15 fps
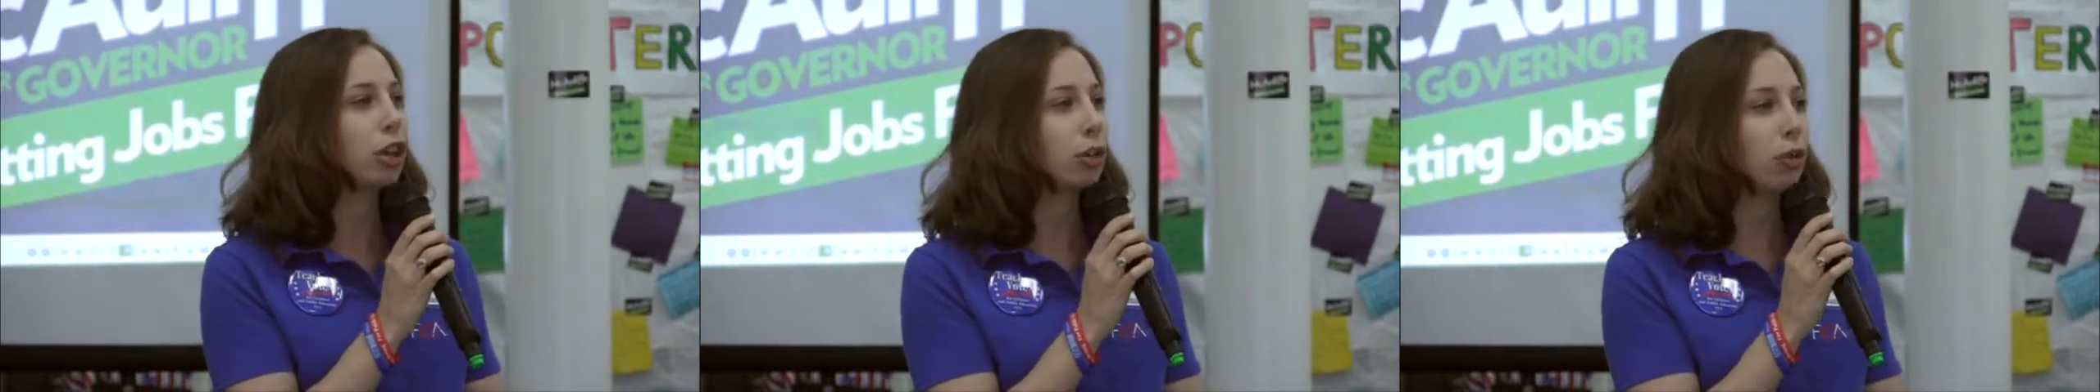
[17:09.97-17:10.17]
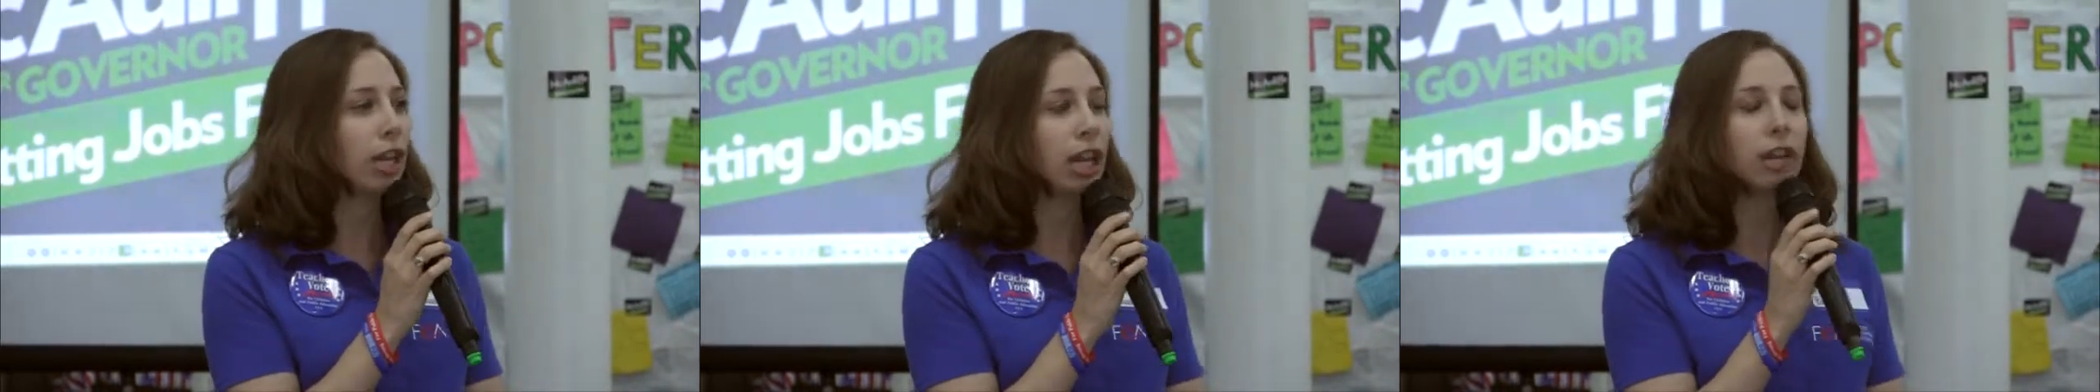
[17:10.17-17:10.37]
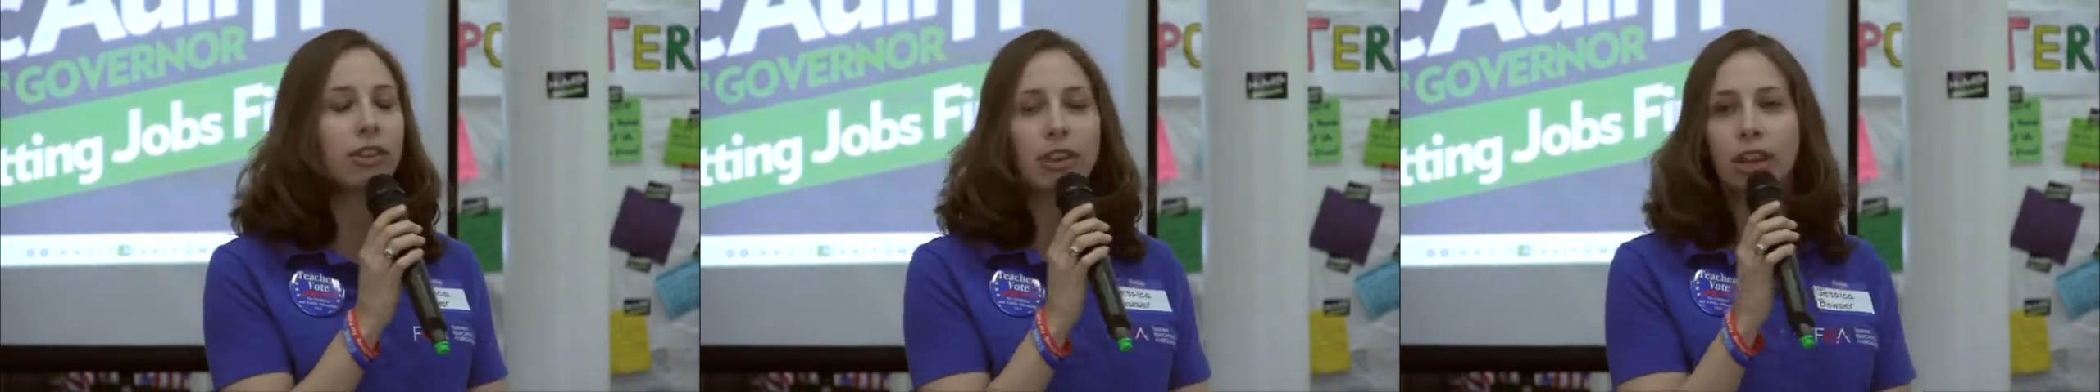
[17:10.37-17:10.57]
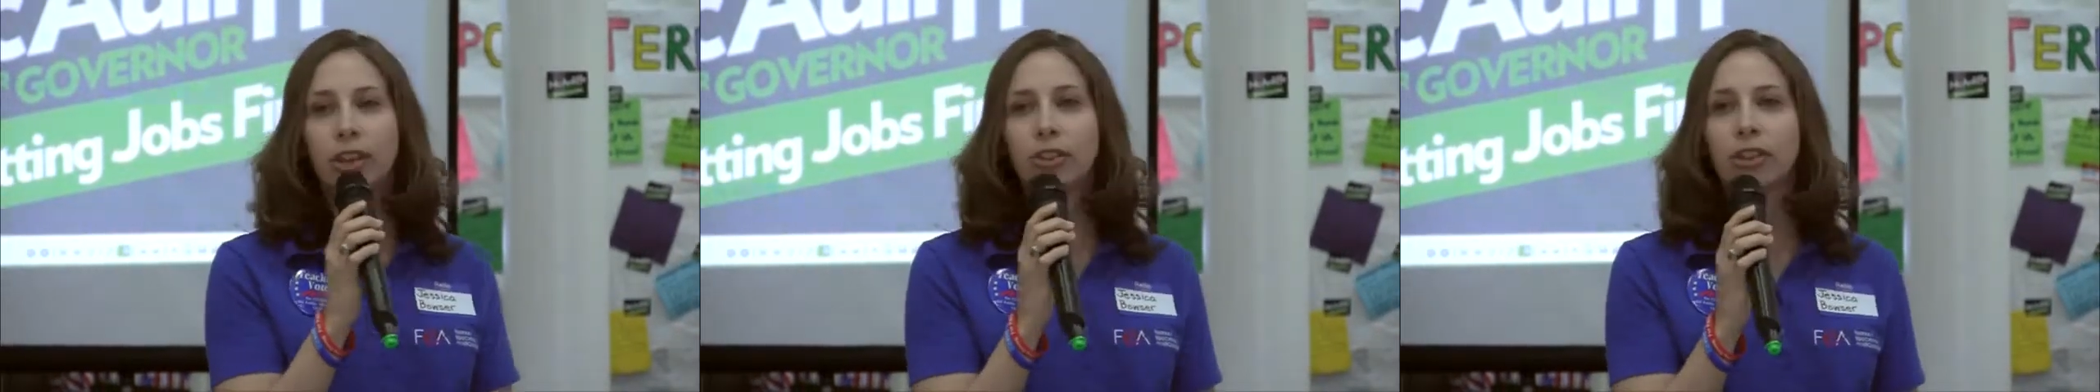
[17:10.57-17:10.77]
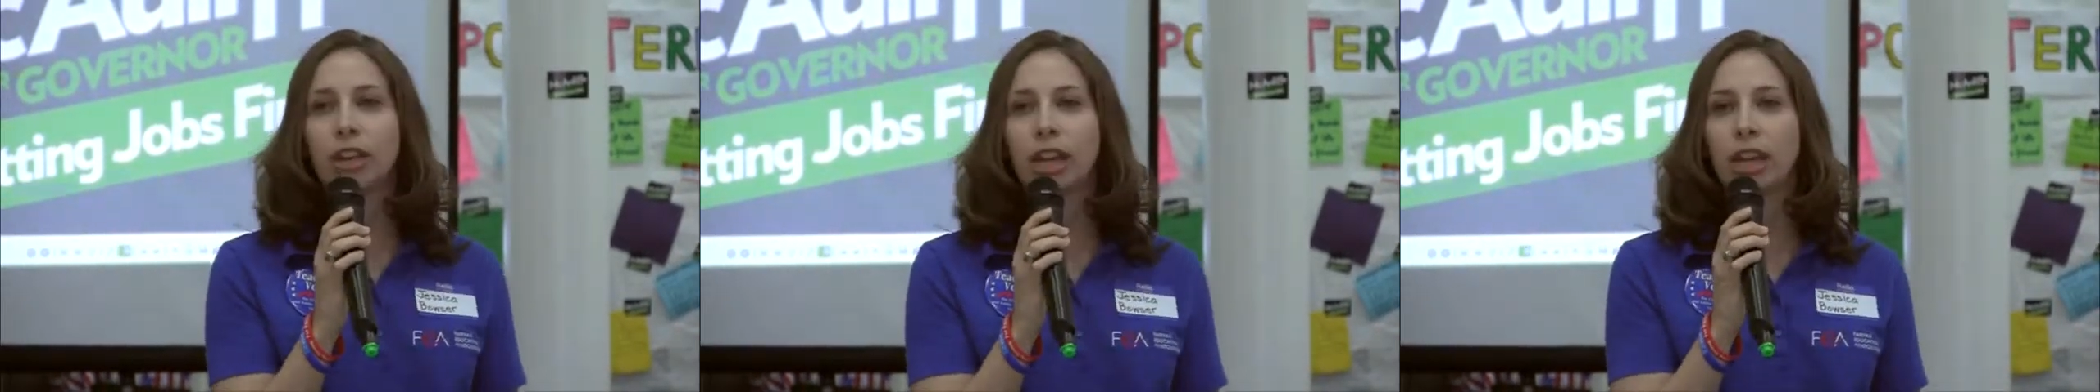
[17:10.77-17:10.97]
unique to
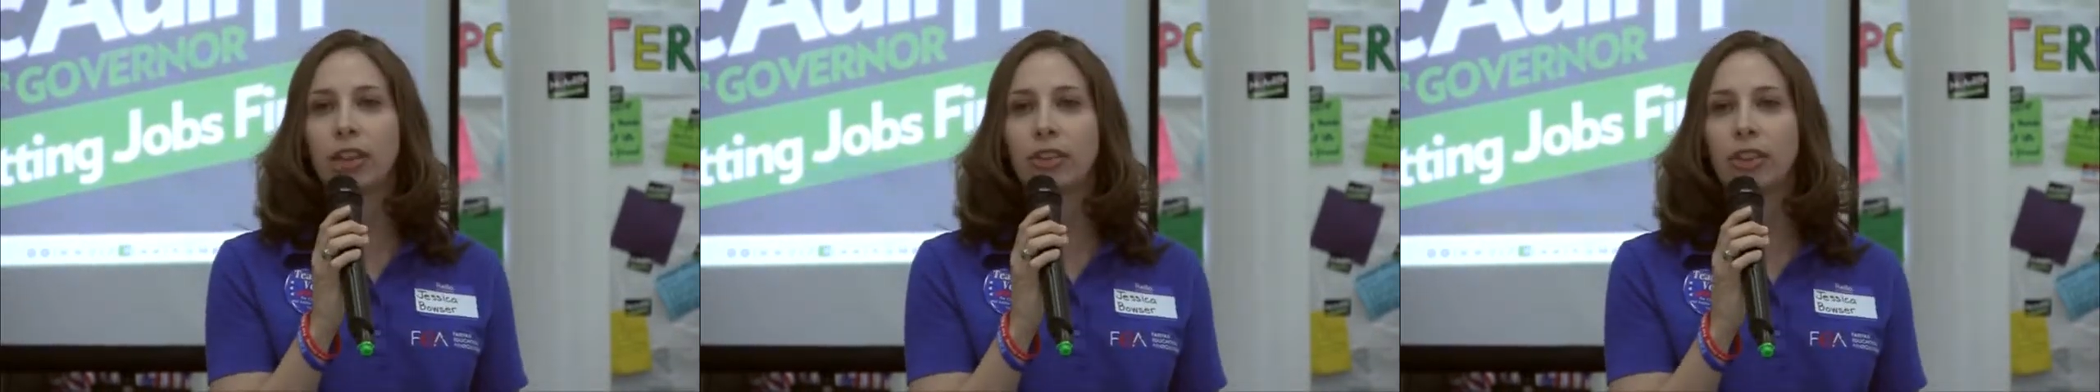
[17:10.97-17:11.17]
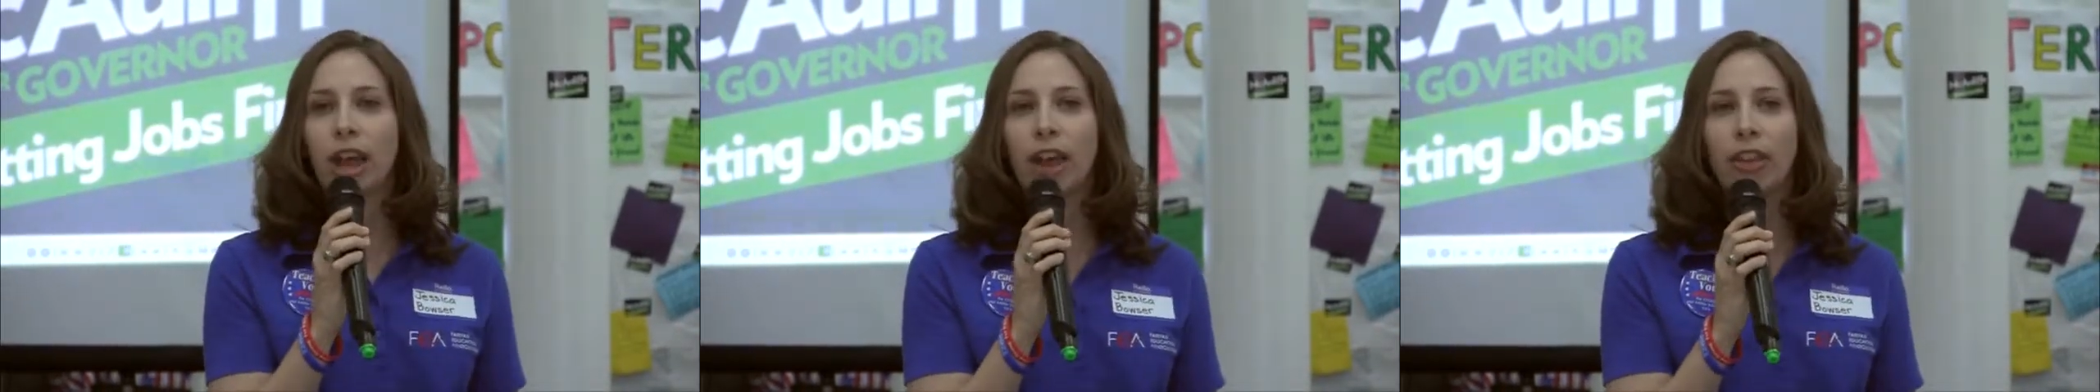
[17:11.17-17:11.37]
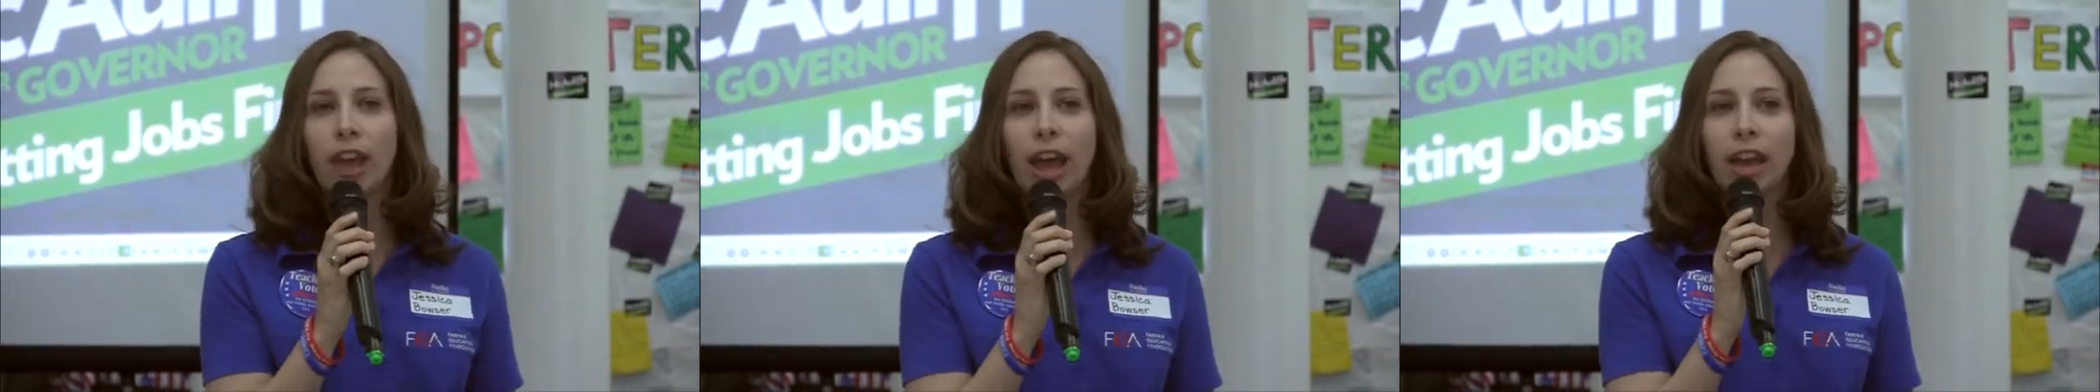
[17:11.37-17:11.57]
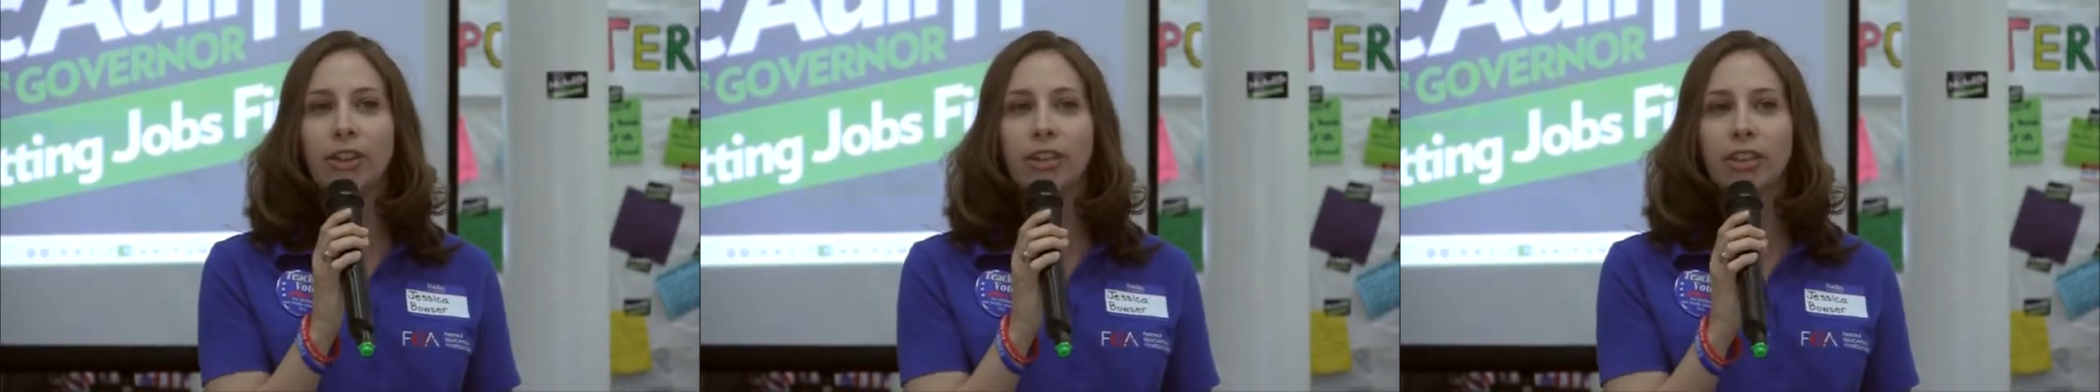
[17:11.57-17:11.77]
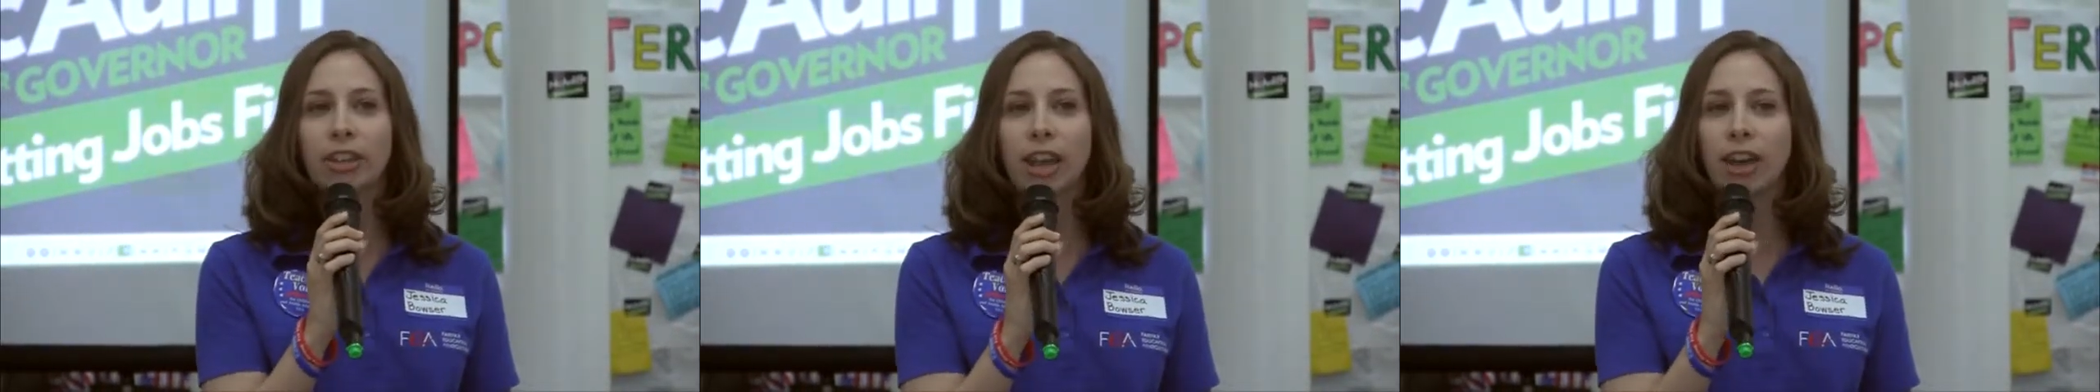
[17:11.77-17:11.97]
his needs and that